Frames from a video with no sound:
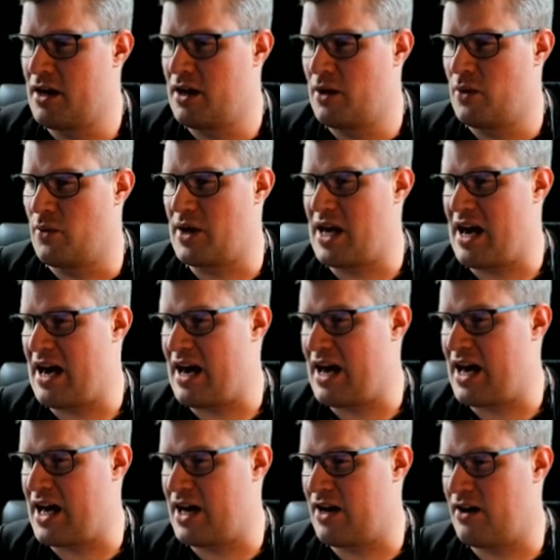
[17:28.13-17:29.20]
We
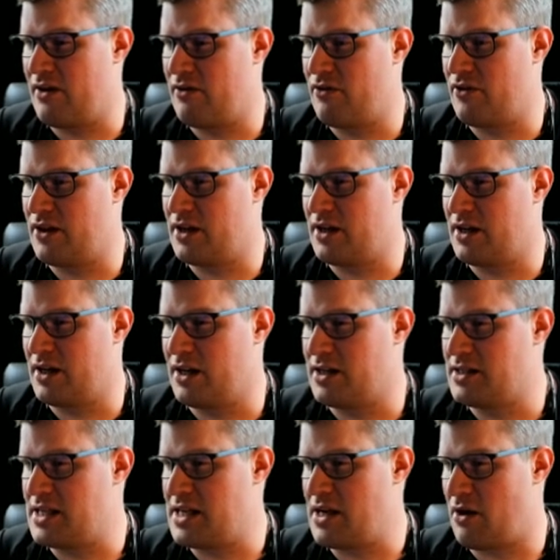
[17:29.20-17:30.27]
have
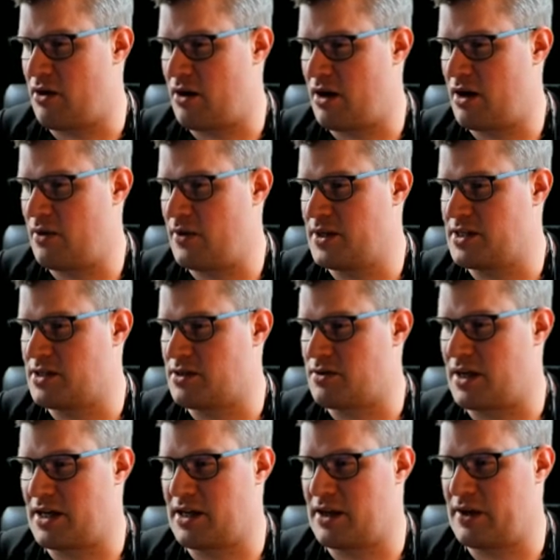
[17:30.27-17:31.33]
TR, which
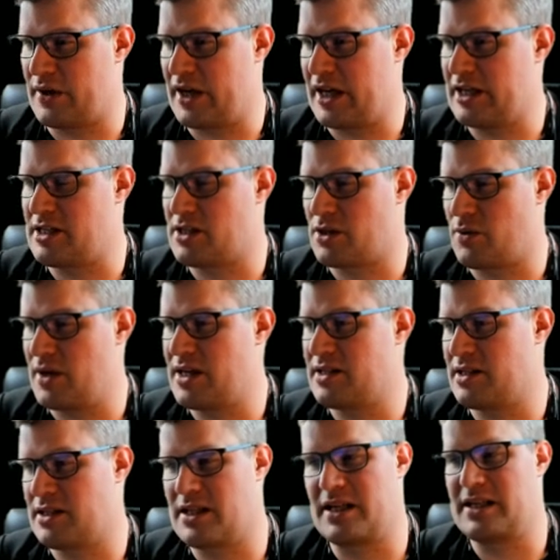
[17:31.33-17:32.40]
truncates,
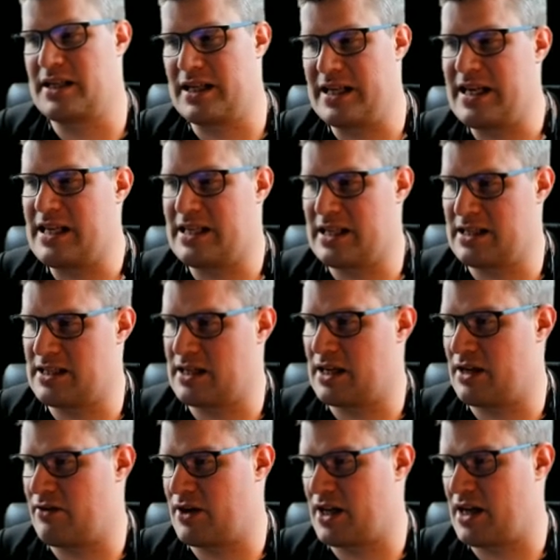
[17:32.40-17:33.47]
squeezes, and deletes a
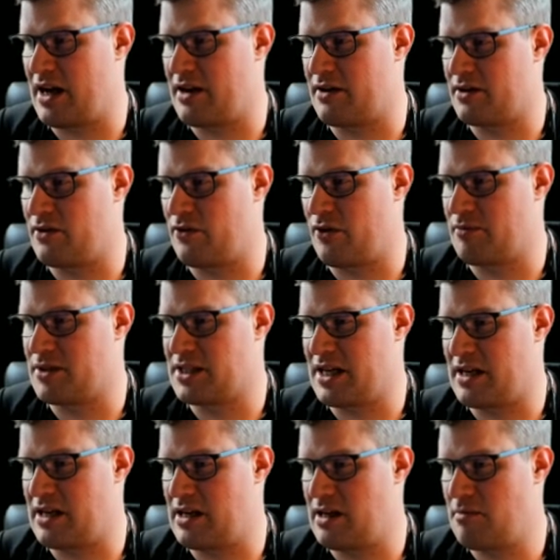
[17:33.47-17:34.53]
given character from
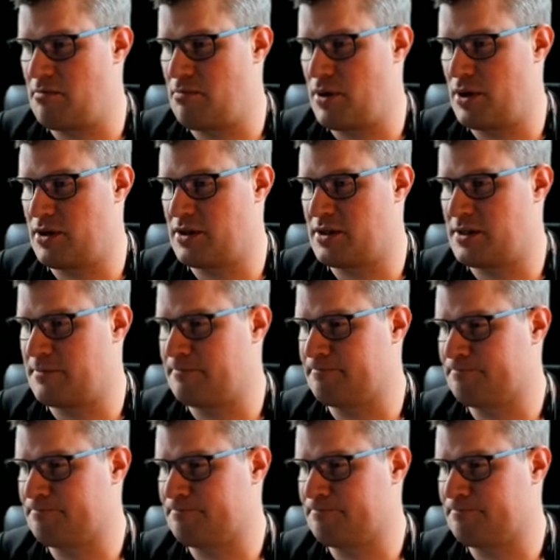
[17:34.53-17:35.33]
standard input.